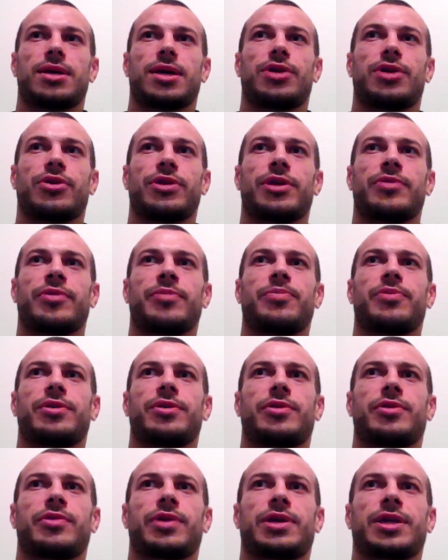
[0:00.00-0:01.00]
I got that one
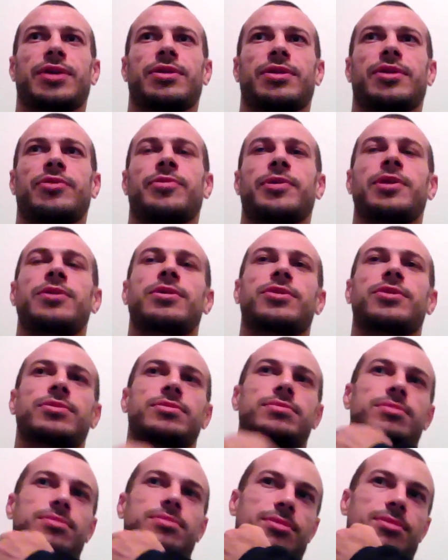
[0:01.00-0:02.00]
pretty quick. That would have been a good
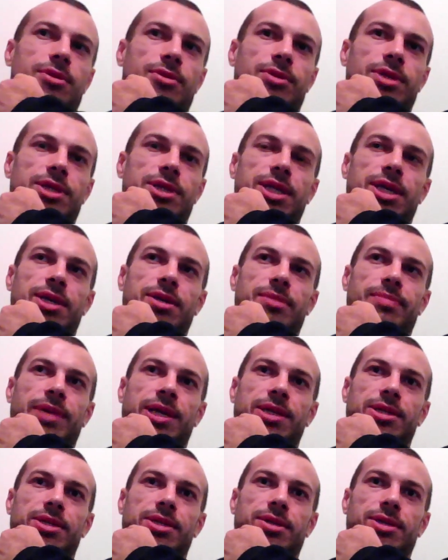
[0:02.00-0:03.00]
30-second
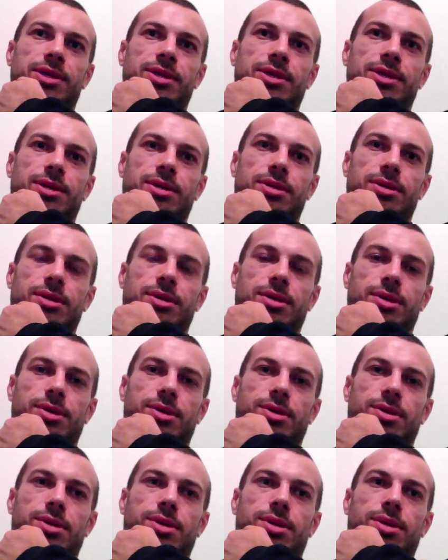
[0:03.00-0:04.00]
match, I think.
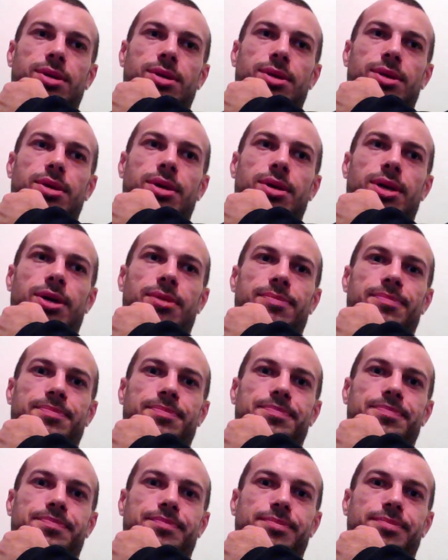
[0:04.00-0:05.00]

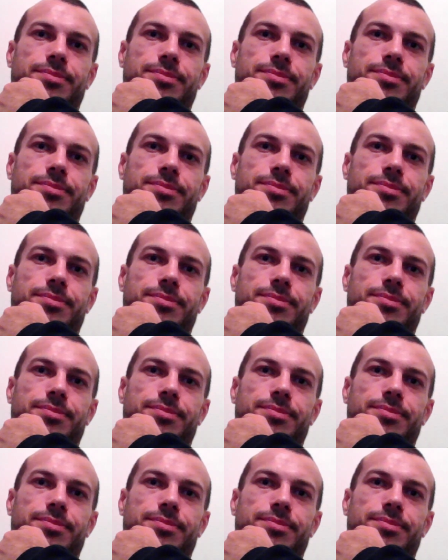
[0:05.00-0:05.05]
The